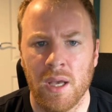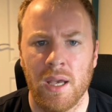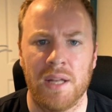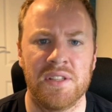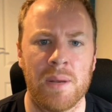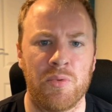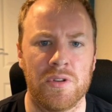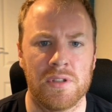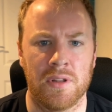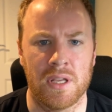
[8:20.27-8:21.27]
And separate
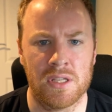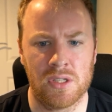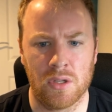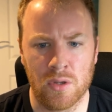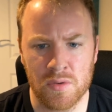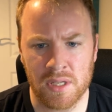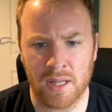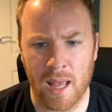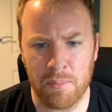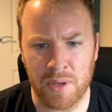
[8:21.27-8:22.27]
to this, Lucy
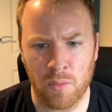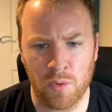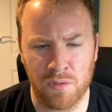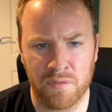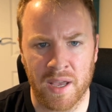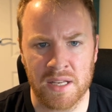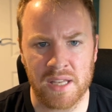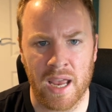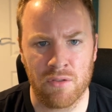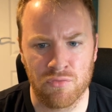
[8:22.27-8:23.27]
Letby will face
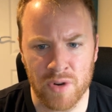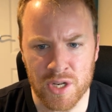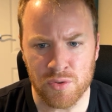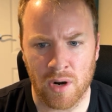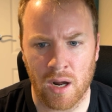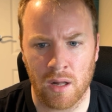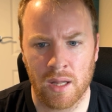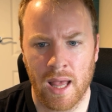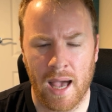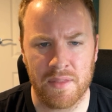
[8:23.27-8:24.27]
a retrial
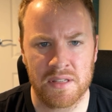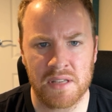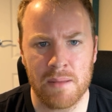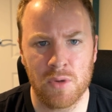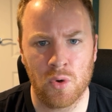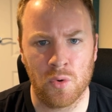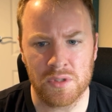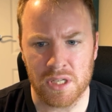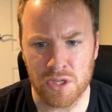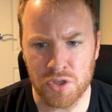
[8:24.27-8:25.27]
at the same court
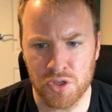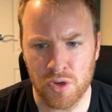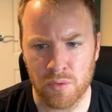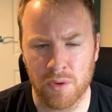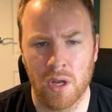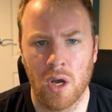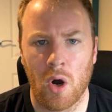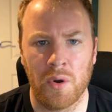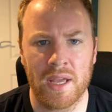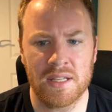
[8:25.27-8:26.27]
in June
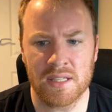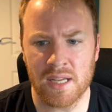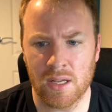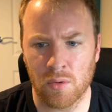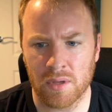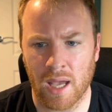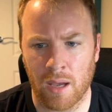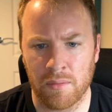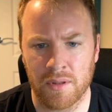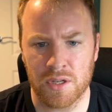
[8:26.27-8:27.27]
on a single
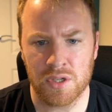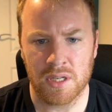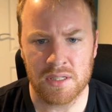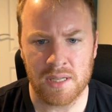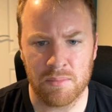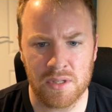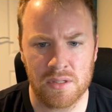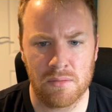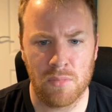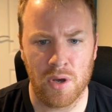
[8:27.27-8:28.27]
count that she attempted
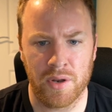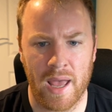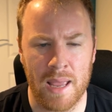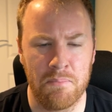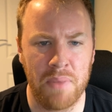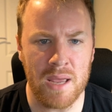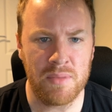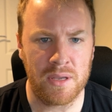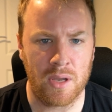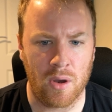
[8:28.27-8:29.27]
to murder a
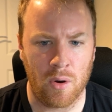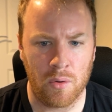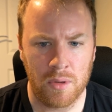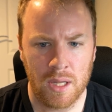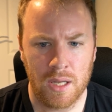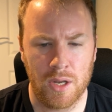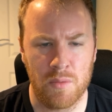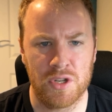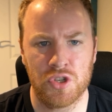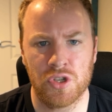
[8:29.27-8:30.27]
baby girl known
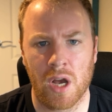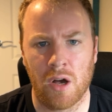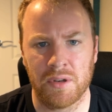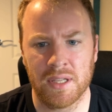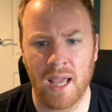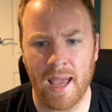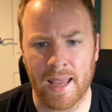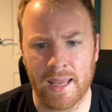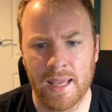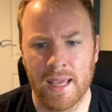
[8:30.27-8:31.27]
as Child
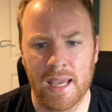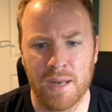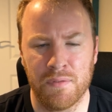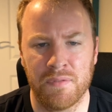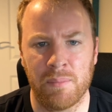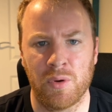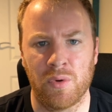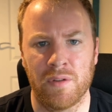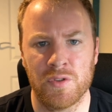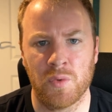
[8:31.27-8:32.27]
K in February
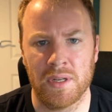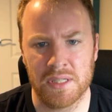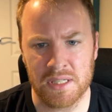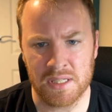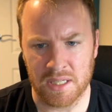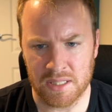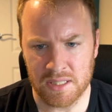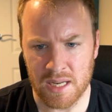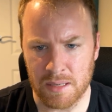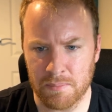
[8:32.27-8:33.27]
of
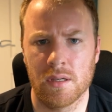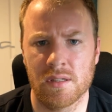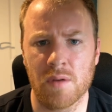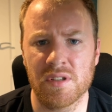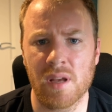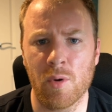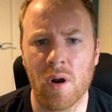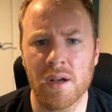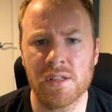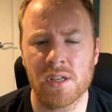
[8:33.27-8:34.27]
2016. So to
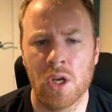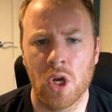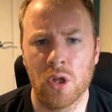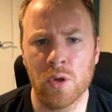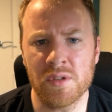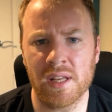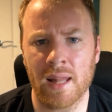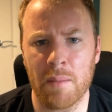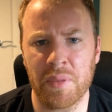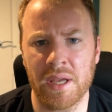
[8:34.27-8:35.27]
summarise, Lucy
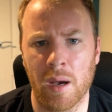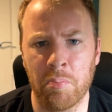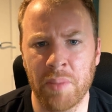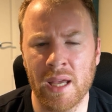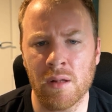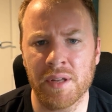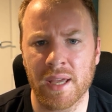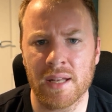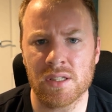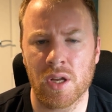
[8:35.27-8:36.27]
Letby appealed
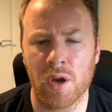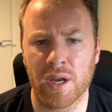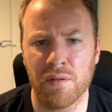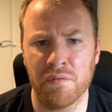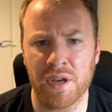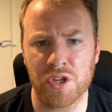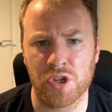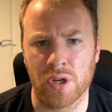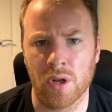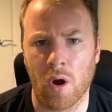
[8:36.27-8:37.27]
against her
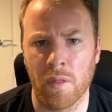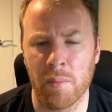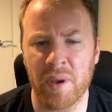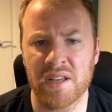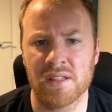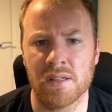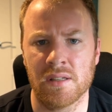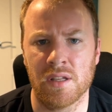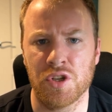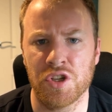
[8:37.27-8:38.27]
conviction on the basis
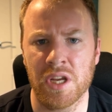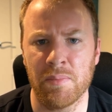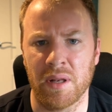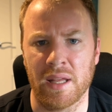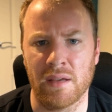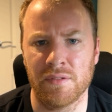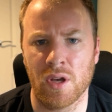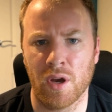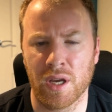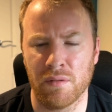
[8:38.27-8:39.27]
that she believed
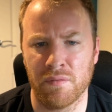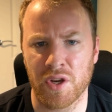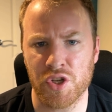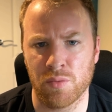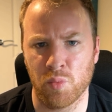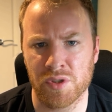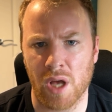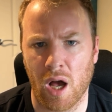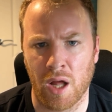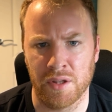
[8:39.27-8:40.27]
her conviction was
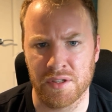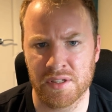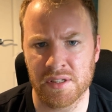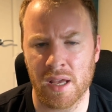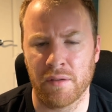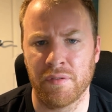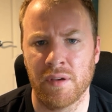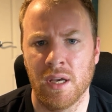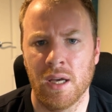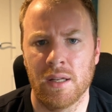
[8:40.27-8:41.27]
unsafe.
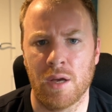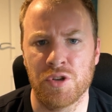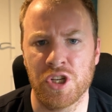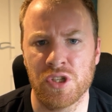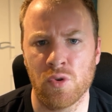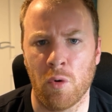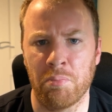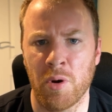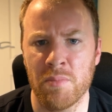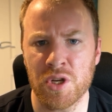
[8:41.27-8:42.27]
Now, she sought
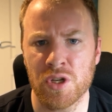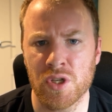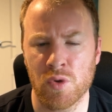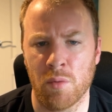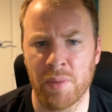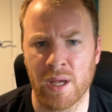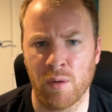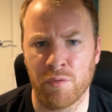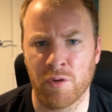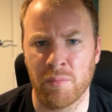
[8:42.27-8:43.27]
permission to appeal
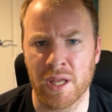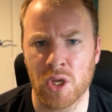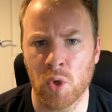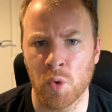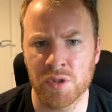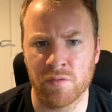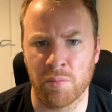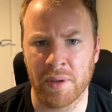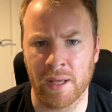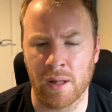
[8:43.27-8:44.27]
from the Court of
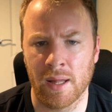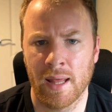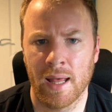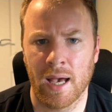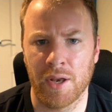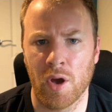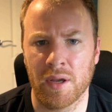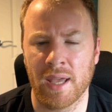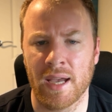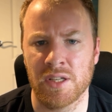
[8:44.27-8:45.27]
Appeal, and her
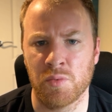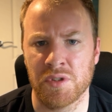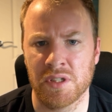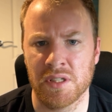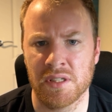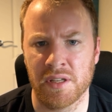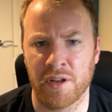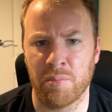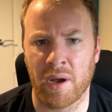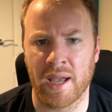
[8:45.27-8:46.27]
case was
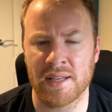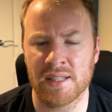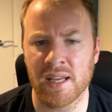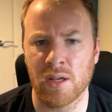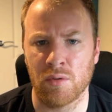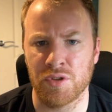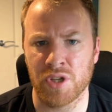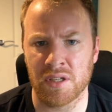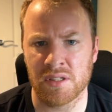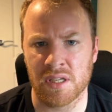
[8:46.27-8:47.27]
considered by a single
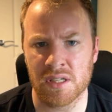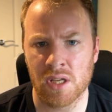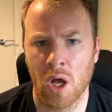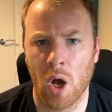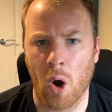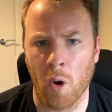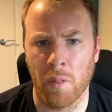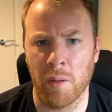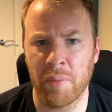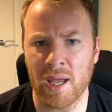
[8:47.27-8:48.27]
justice on
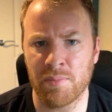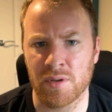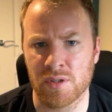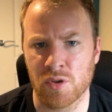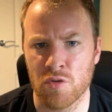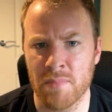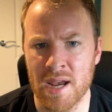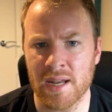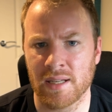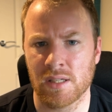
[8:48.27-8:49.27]
the papers, who made
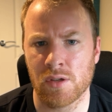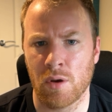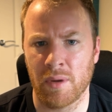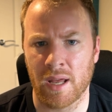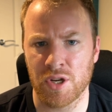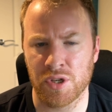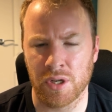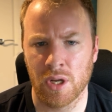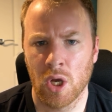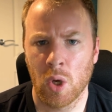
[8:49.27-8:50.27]
a determination
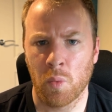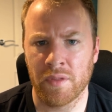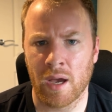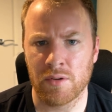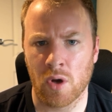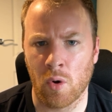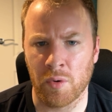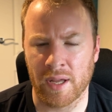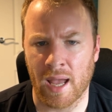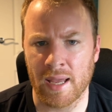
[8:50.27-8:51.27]
without
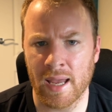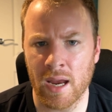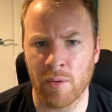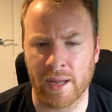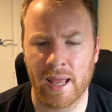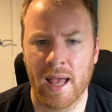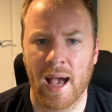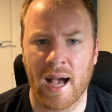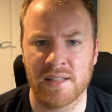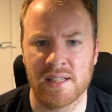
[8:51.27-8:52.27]
holding a hearing,
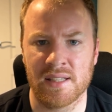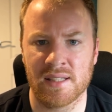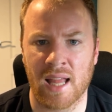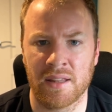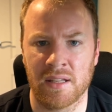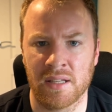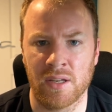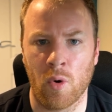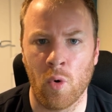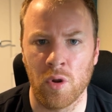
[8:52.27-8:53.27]
as is standard in
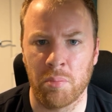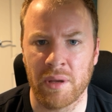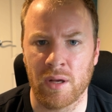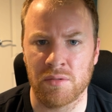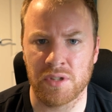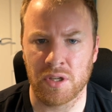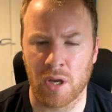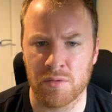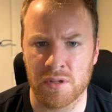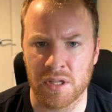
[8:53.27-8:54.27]
all appeals that go
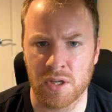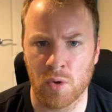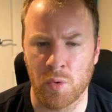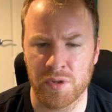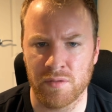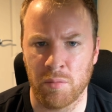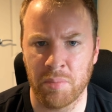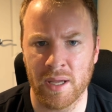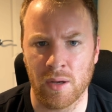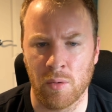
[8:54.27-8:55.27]
to the Court of
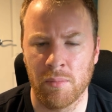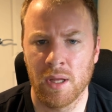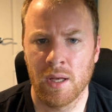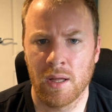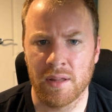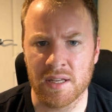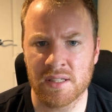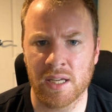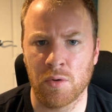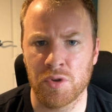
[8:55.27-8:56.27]
Appeal. The
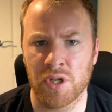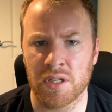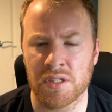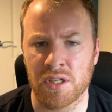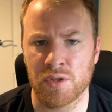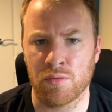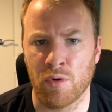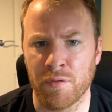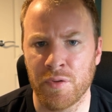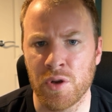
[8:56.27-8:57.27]
single justice
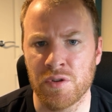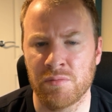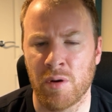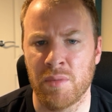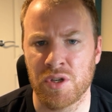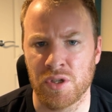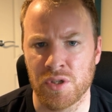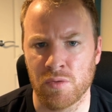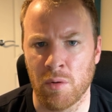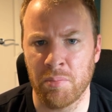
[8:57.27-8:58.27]
refused permission
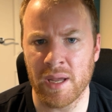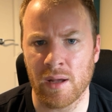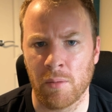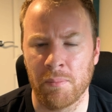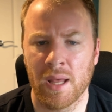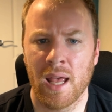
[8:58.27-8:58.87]
to appeal.